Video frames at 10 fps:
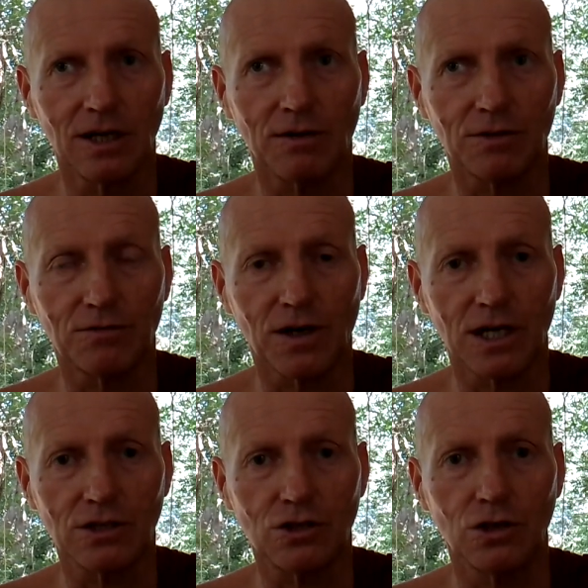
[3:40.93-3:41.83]
of the
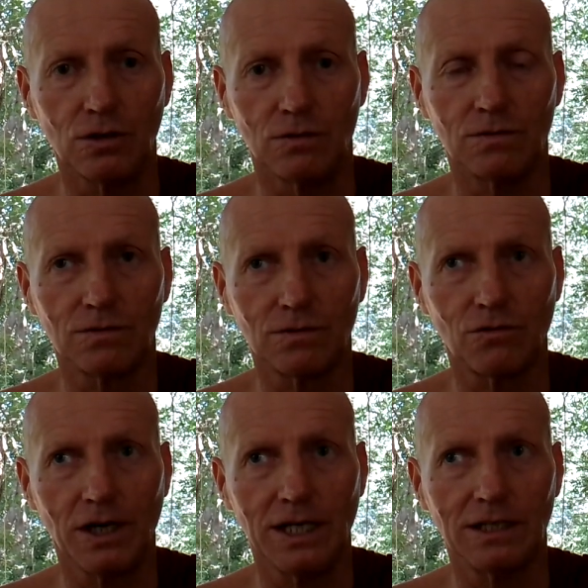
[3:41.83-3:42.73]
first two,
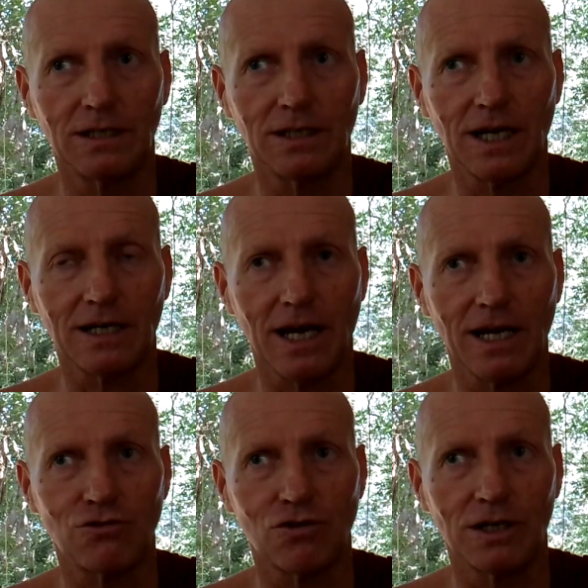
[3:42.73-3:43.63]
greed and
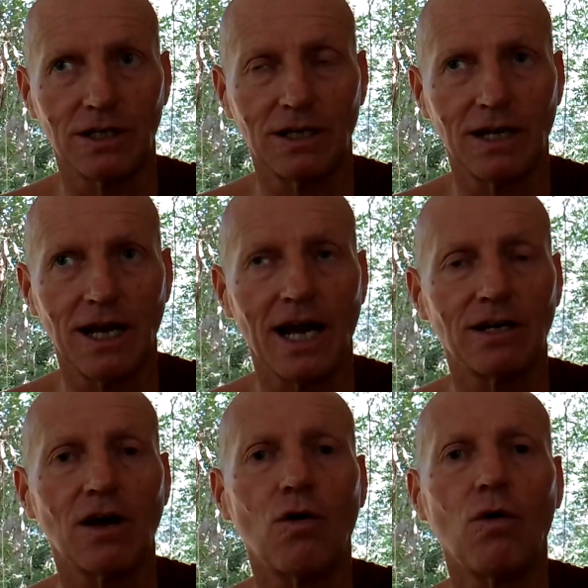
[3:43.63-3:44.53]
hatred,
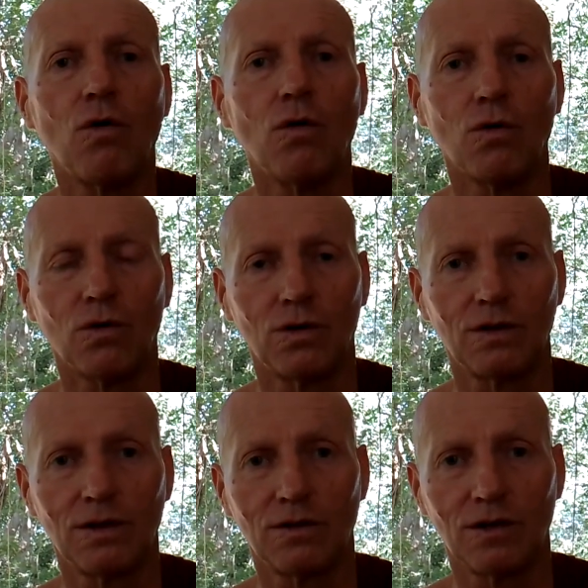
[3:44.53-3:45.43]
and all
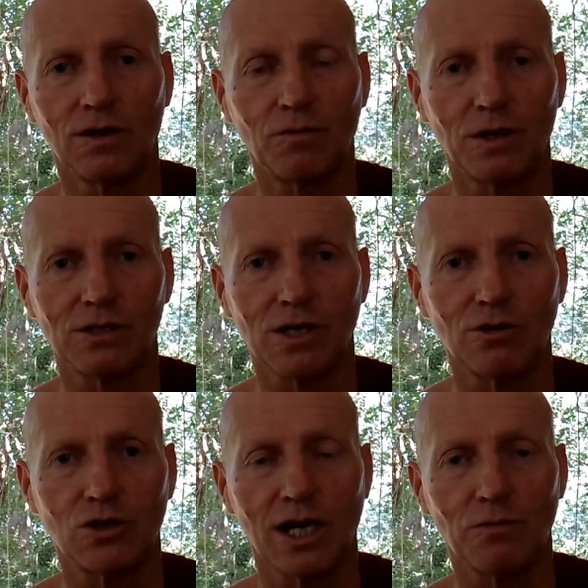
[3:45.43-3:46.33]
that we
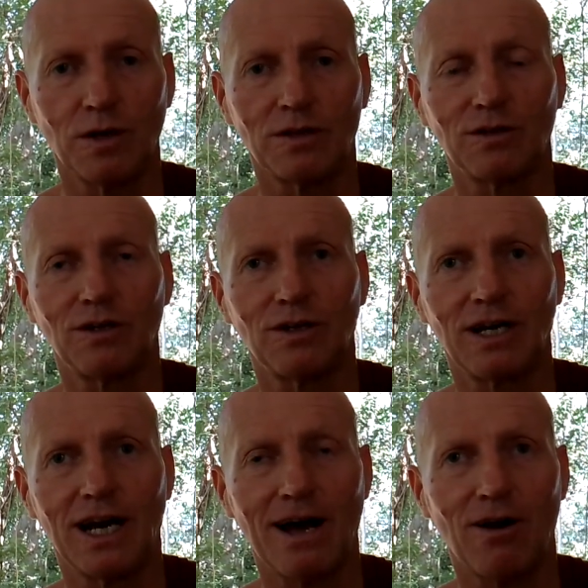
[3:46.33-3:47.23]
associate with
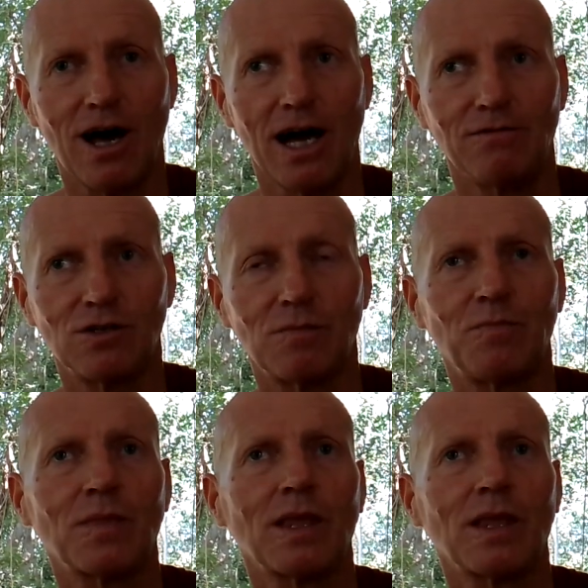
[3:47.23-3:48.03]
in our lives.